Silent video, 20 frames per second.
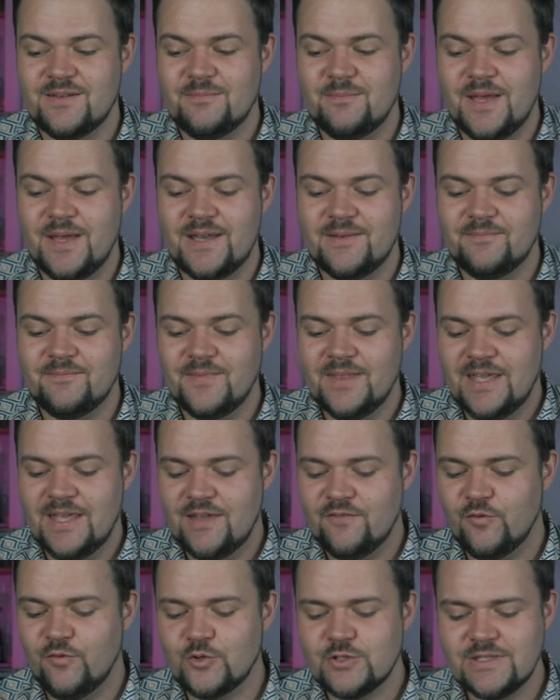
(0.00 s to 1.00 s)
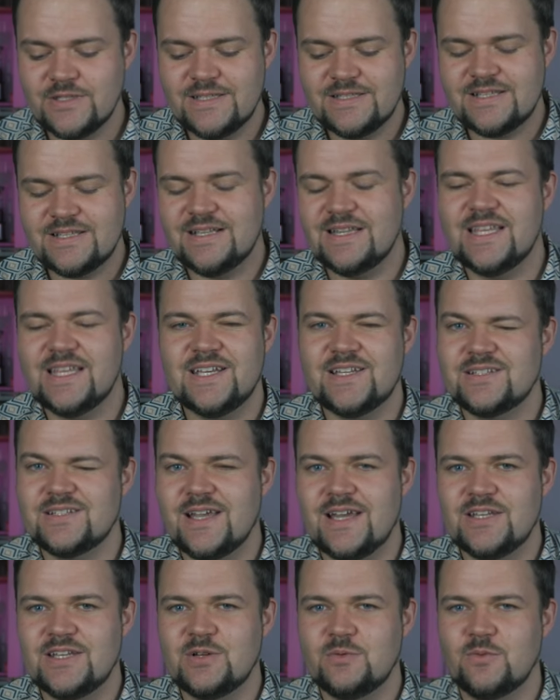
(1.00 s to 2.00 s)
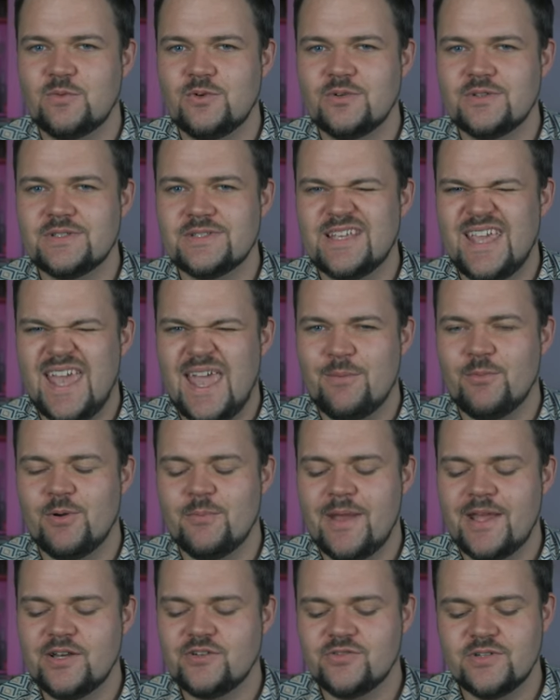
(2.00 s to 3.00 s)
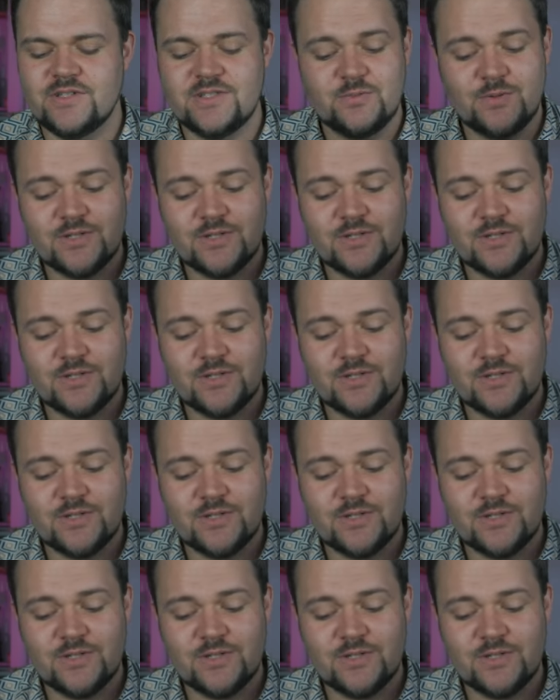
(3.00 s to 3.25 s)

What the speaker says: But unfortunately, it's clearly designed towards camera batteries,